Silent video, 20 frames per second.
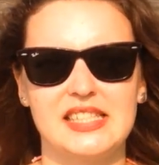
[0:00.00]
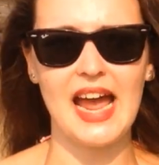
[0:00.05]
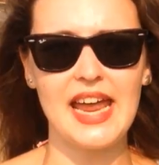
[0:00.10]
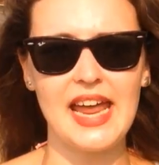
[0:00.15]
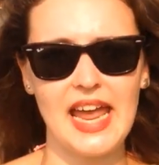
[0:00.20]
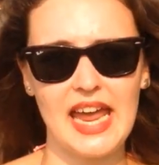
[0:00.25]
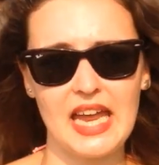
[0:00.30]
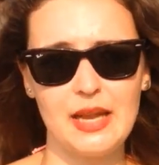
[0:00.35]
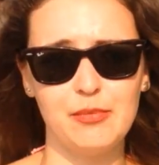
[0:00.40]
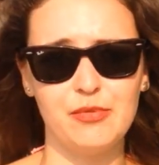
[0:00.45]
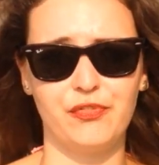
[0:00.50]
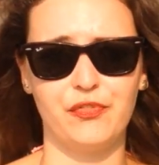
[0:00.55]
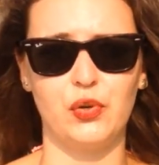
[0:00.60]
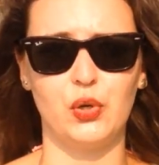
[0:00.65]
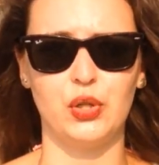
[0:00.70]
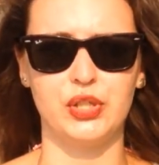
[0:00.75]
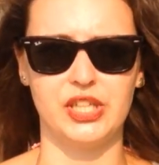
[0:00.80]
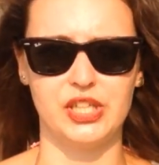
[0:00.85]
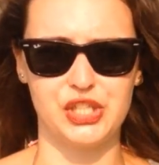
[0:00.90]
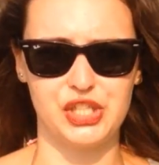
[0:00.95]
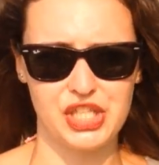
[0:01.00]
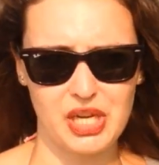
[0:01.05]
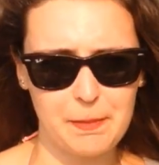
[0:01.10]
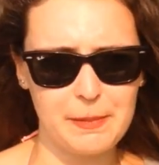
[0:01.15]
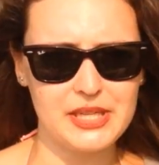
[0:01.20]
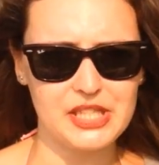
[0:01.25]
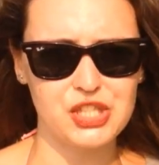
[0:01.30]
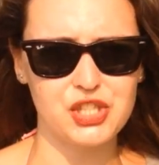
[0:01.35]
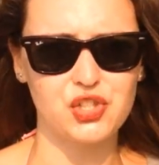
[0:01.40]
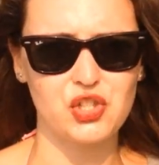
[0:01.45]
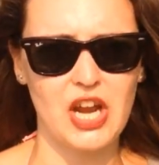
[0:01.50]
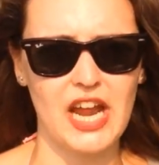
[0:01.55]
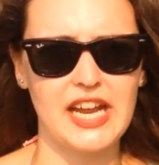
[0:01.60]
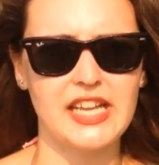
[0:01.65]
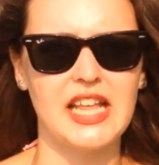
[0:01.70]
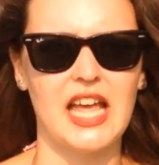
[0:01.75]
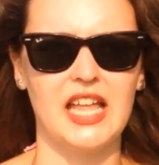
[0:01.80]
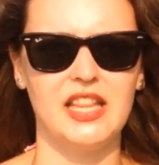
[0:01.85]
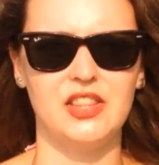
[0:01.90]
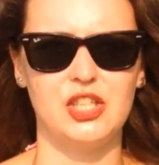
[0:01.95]
I aimed for the cheapest
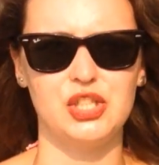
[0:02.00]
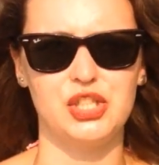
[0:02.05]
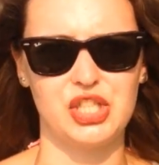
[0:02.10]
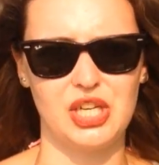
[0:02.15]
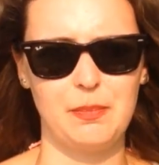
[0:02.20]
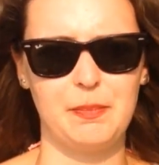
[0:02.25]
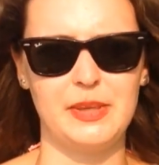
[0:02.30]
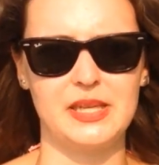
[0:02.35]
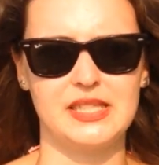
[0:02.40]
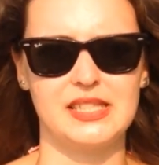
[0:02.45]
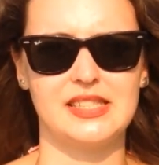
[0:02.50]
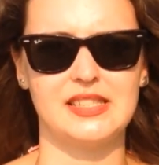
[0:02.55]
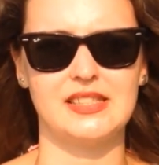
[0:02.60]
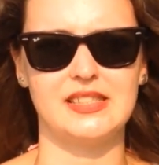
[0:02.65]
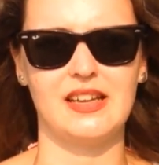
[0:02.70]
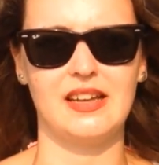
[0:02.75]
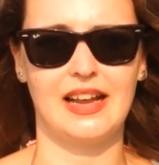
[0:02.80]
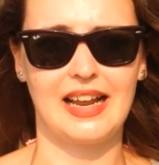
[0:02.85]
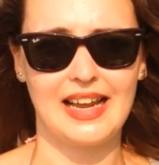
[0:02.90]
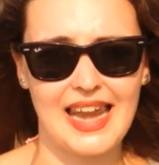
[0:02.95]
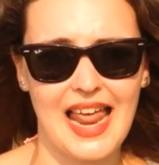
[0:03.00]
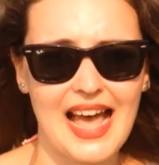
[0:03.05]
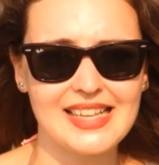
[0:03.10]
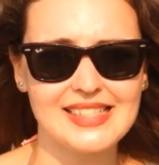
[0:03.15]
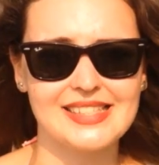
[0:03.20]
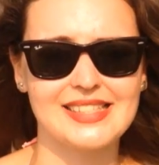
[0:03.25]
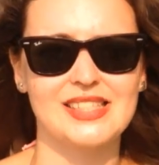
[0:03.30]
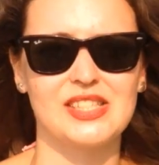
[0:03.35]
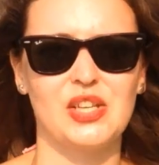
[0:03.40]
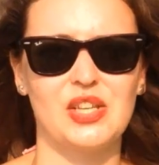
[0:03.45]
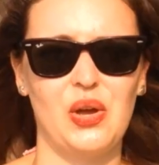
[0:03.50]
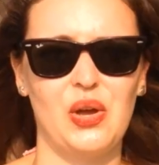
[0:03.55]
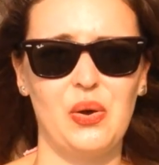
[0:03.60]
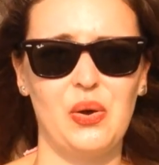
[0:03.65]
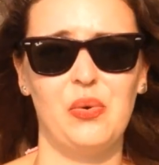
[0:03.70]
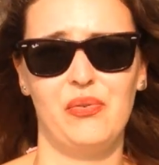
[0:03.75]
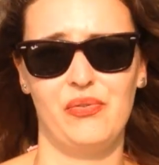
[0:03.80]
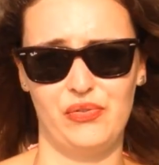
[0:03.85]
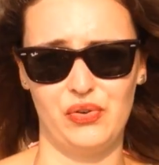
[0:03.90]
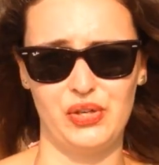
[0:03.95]
train and the cheapest class, so
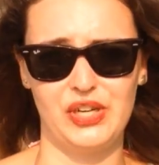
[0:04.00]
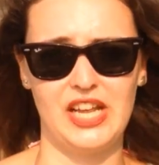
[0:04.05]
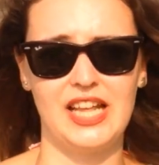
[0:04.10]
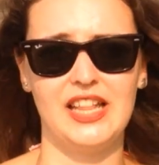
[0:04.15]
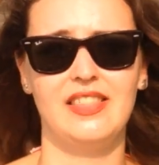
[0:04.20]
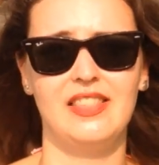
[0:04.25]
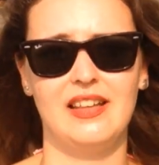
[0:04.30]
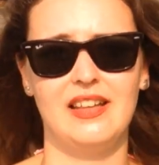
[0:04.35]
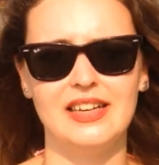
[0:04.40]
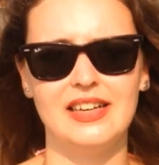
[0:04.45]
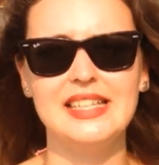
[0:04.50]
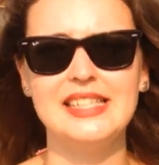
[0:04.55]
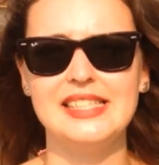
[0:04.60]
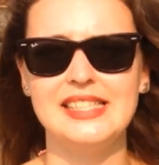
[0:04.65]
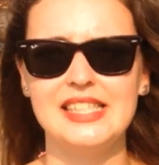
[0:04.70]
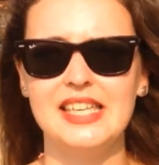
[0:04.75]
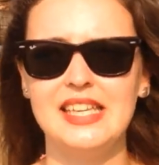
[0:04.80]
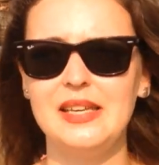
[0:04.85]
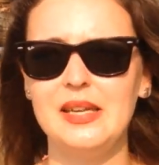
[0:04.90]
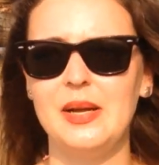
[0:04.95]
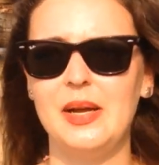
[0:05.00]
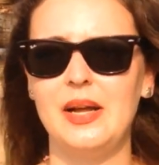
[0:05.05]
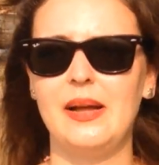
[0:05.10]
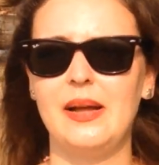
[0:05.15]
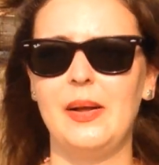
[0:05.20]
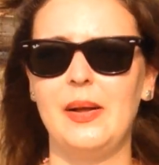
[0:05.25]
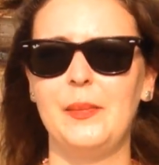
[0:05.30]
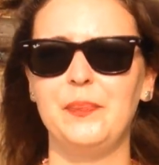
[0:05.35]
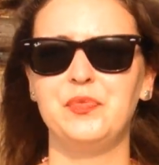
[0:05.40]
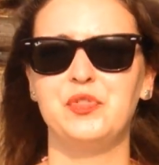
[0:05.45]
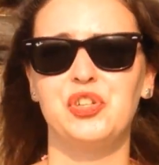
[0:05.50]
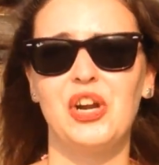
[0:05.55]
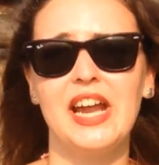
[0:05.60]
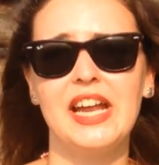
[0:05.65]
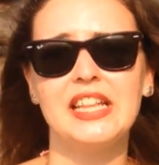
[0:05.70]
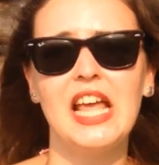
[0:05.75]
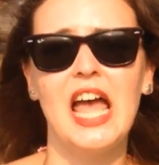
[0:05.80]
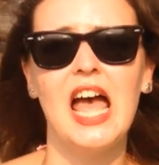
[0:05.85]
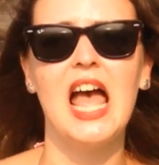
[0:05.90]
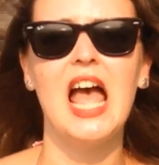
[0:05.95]
for the non-AC trains.